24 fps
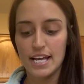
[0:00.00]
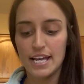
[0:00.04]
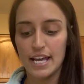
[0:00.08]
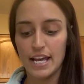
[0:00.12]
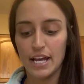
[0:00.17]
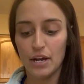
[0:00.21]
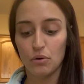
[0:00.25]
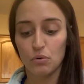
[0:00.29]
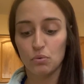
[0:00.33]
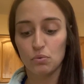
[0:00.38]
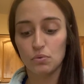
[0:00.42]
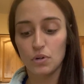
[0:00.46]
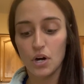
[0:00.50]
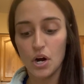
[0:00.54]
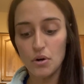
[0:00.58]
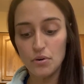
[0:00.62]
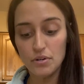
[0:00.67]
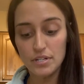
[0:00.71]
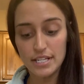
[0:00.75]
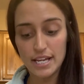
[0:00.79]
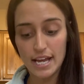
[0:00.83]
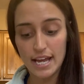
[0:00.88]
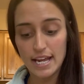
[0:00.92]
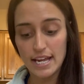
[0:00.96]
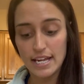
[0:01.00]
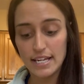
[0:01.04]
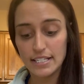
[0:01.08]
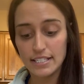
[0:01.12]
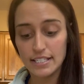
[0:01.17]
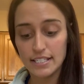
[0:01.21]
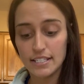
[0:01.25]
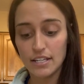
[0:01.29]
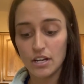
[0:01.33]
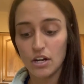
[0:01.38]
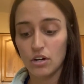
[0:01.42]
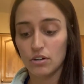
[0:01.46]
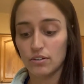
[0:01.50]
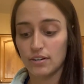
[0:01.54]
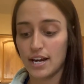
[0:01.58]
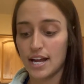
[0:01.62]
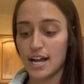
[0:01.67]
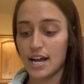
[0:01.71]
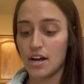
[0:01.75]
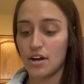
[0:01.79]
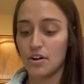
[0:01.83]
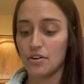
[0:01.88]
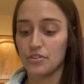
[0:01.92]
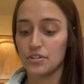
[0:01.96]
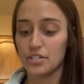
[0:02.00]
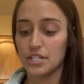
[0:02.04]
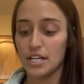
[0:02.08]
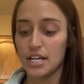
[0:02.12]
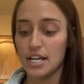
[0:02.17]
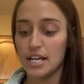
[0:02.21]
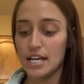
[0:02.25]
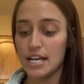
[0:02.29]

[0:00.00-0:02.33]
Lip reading: It rotates around